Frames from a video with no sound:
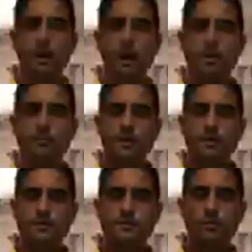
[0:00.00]

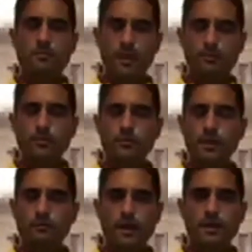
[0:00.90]
So when people
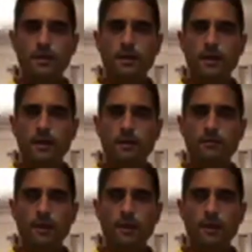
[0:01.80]
drink regularly,